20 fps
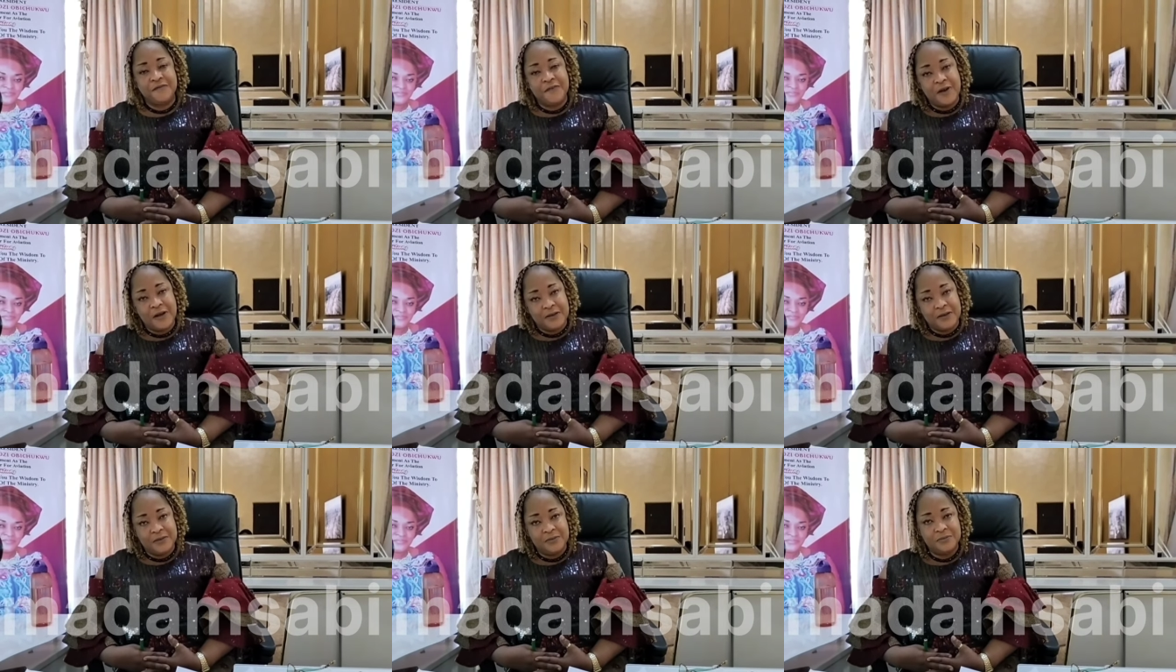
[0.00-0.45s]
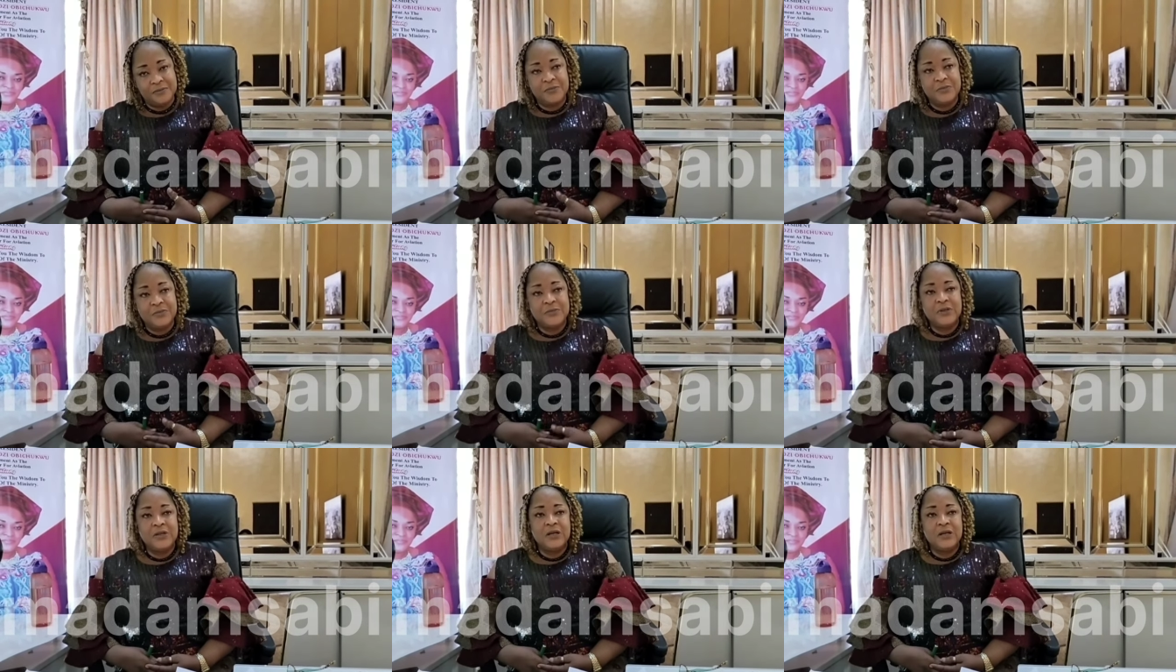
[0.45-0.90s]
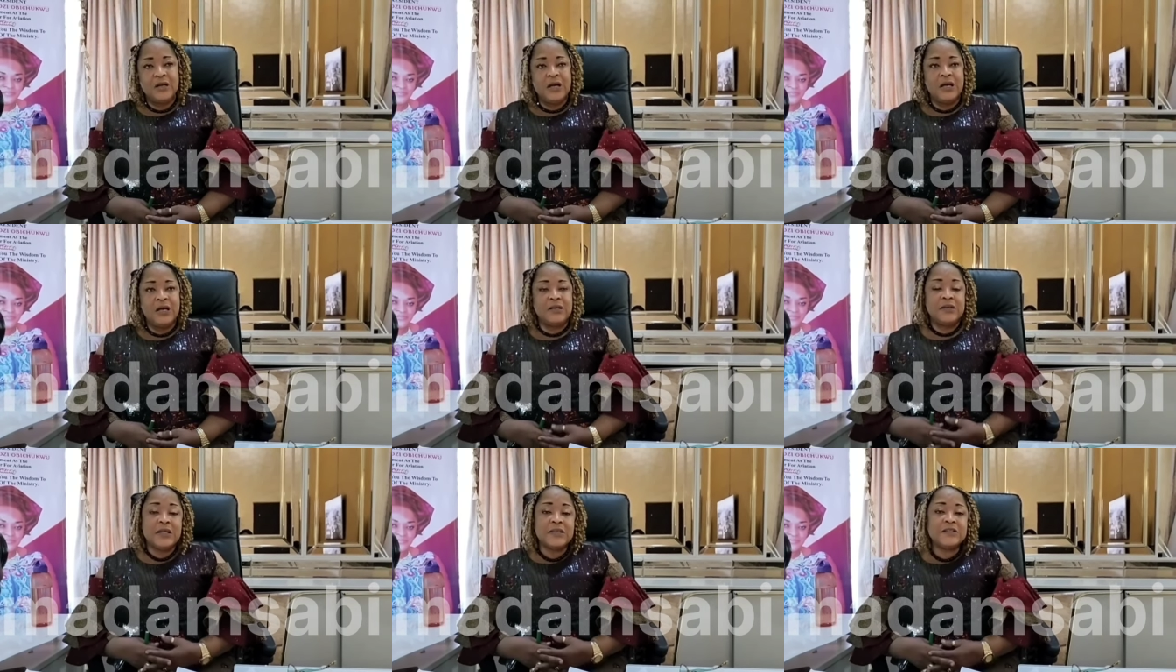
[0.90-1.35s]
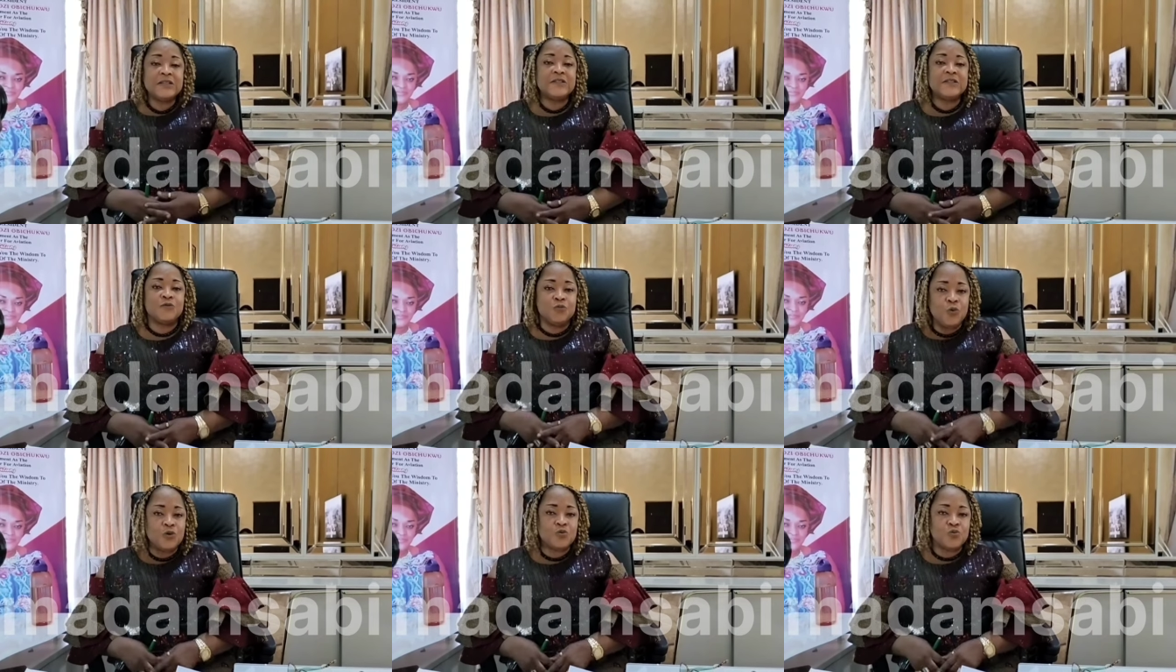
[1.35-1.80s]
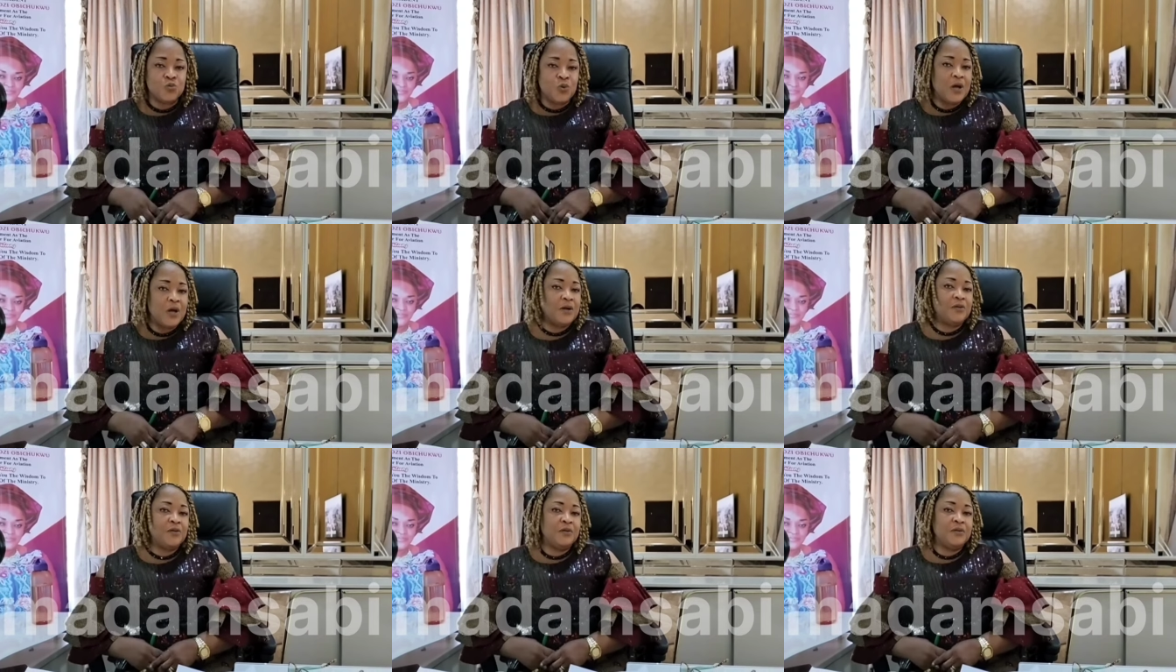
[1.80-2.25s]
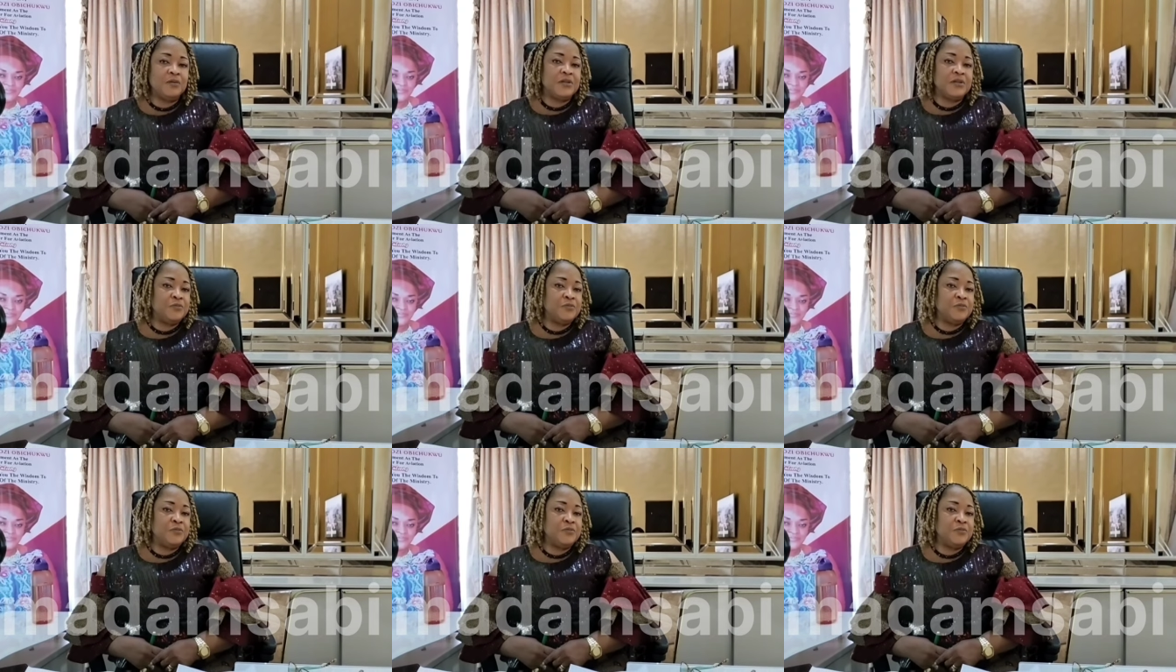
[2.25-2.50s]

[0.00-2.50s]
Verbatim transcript: FAAN. And that is what we are going.